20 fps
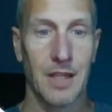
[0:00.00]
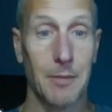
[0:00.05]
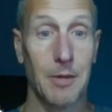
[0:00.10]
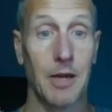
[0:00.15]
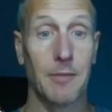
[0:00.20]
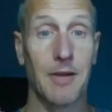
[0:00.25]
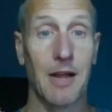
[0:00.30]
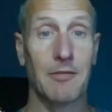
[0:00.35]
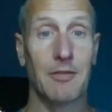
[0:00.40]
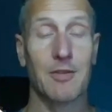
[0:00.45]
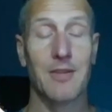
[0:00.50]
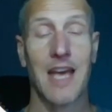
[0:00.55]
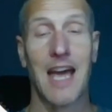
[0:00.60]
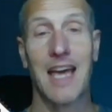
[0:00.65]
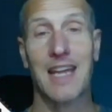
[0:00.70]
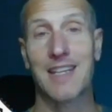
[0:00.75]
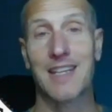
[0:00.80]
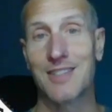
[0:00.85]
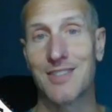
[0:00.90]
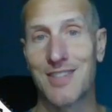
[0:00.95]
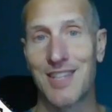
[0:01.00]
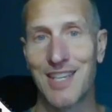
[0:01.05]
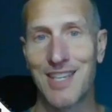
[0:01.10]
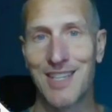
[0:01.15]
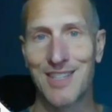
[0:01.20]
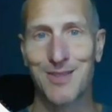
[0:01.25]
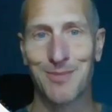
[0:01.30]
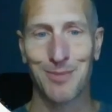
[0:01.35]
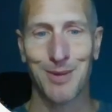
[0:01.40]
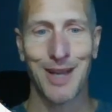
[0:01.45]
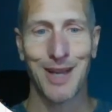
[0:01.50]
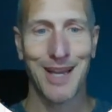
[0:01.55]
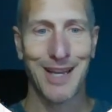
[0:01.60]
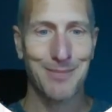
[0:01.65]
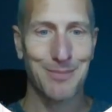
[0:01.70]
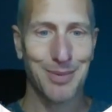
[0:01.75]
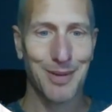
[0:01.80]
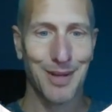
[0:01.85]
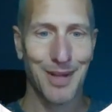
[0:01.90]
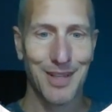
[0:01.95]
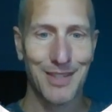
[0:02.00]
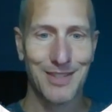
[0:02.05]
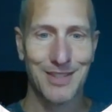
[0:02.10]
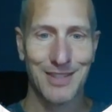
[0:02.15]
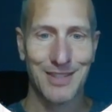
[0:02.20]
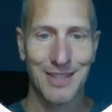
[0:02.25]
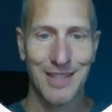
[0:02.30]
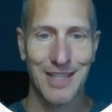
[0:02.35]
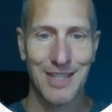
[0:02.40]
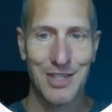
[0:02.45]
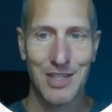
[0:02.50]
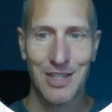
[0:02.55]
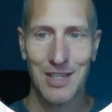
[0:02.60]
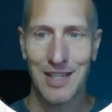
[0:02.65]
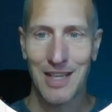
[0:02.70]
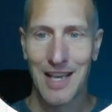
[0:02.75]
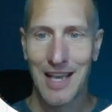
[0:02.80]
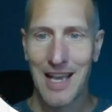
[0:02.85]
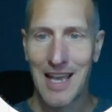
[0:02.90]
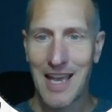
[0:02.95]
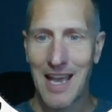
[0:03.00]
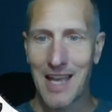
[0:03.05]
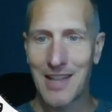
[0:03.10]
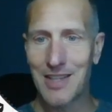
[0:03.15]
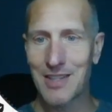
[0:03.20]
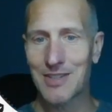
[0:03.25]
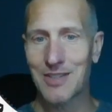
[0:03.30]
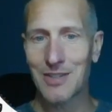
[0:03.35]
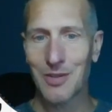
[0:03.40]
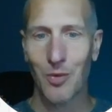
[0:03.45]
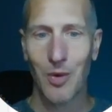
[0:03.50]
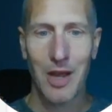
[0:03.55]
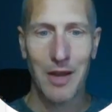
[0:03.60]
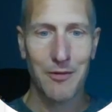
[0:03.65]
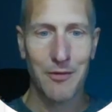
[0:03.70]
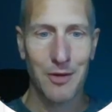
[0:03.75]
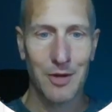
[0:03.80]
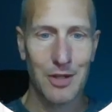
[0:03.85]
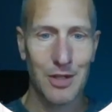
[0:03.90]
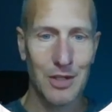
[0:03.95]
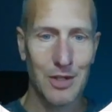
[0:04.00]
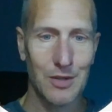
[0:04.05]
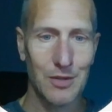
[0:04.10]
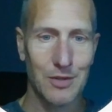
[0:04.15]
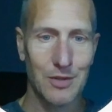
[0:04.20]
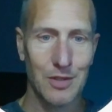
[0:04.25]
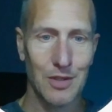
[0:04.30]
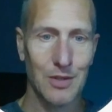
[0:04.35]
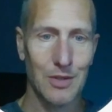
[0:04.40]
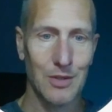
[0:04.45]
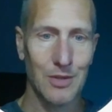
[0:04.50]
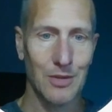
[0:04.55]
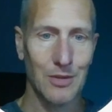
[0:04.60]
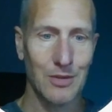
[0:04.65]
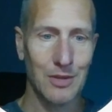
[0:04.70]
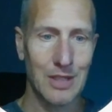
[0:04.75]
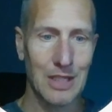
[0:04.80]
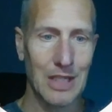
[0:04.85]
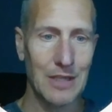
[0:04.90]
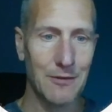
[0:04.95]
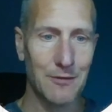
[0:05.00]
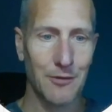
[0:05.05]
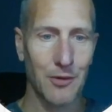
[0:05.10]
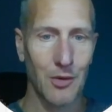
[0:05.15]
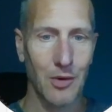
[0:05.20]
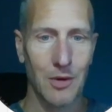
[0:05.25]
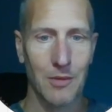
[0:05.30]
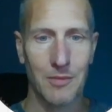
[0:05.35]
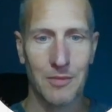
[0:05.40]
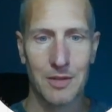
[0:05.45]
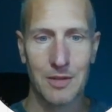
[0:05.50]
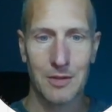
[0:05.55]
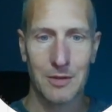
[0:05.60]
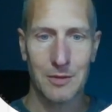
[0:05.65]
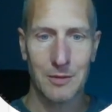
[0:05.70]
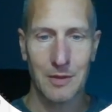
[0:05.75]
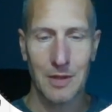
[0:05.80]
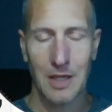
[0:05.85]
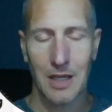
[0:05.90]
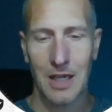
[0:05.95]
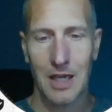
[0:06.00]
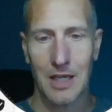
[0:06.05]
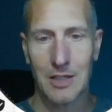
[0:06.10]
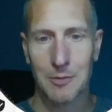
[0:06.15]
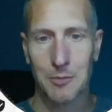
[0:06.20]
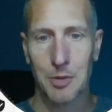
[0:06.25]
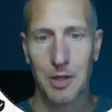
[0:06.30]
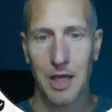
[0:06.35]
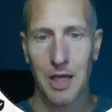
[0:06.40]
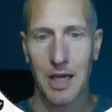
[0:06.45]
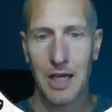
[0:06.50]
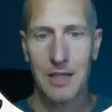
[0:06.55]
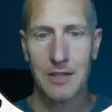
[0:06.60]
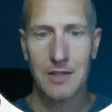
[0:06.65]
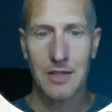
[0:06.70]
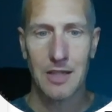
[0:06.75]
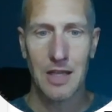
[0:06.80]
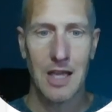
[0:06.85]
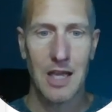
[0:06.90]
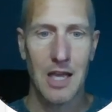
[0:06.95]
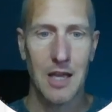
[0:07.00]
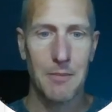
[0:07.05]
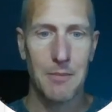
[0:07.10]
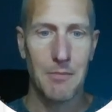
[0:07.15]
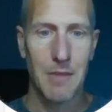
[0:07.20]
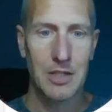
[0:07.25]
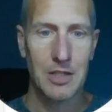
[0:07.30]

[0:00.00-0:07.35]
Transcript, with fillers: Coming up after that is the Spline Plus engine, and this is a way for you to deform uh, splines and